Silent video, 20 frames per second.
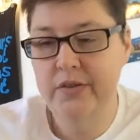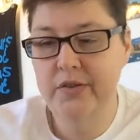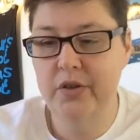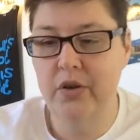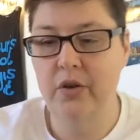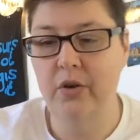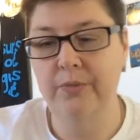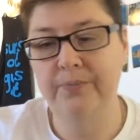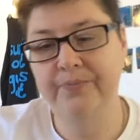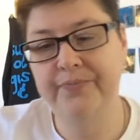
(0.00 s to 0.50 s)

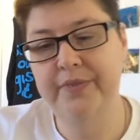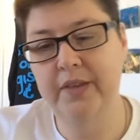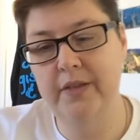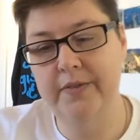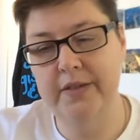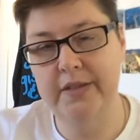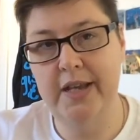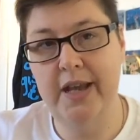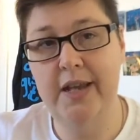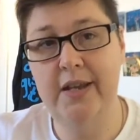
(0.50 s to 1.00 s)
So
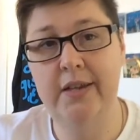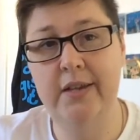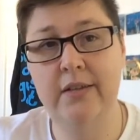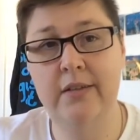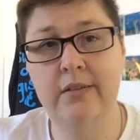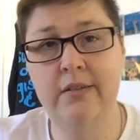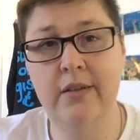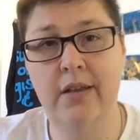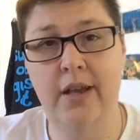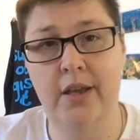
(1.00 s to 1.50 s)
if it's
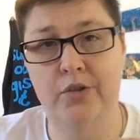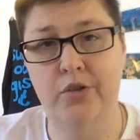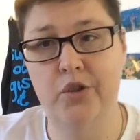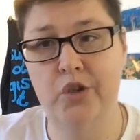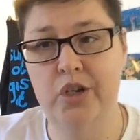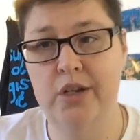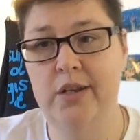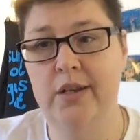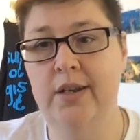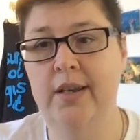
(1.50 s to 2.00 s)
adding
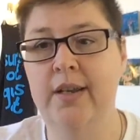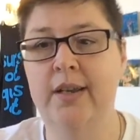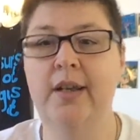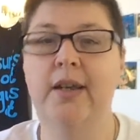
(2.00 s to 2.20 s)
estrogen